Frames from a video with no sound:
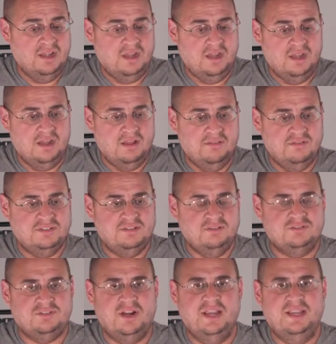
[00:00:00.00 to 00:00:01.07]
They're
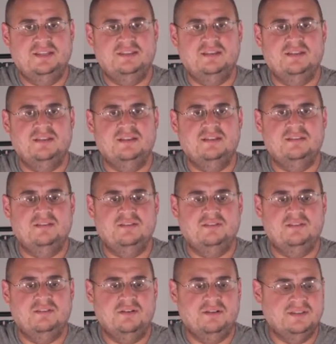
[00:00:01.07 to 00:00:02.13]
still trying to
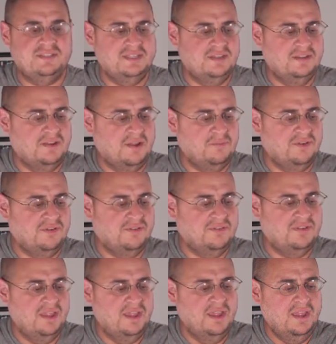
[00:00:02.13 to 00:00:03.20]
turn us into
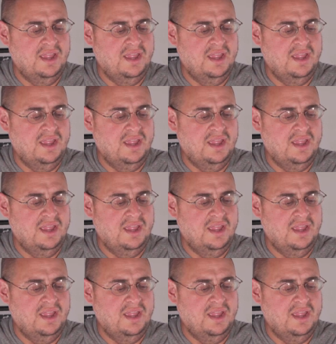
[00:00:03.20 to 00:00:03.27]
numbers.